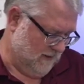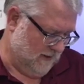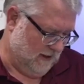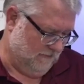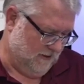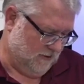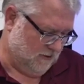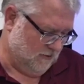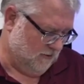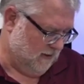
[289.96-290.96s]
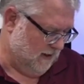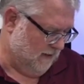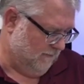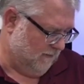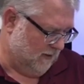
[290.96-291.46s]
Got a picture that
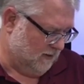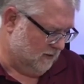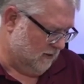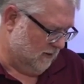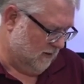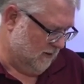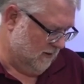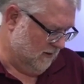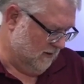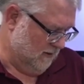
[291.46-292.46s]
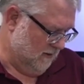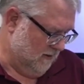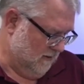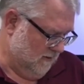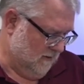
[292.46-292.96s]
a friend took,
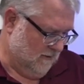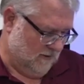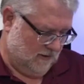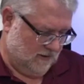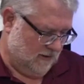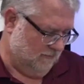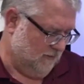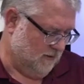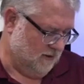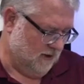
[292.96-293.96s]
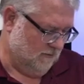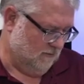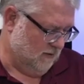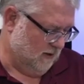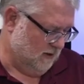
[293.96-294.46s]
except it's not
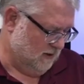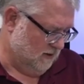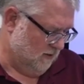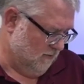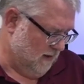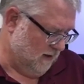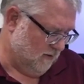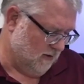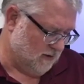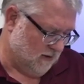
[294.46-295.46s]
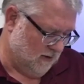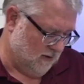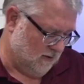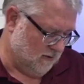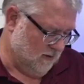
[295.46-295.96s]
wanting us to go back there, is it? There
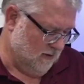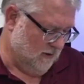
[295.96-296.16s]
it goes.